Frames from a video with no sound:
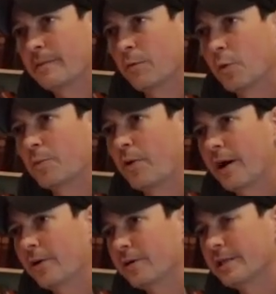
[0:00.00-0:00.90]
were
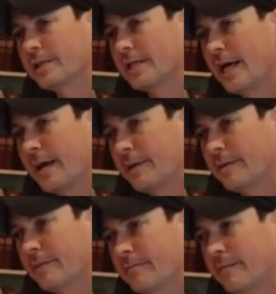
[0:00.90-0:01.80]
priority today
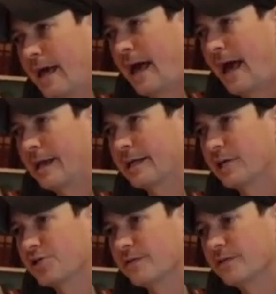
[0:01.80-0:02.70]
that had to
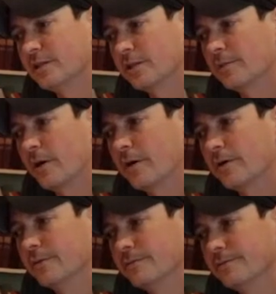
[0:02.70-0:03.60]
get shifted till tomorrow.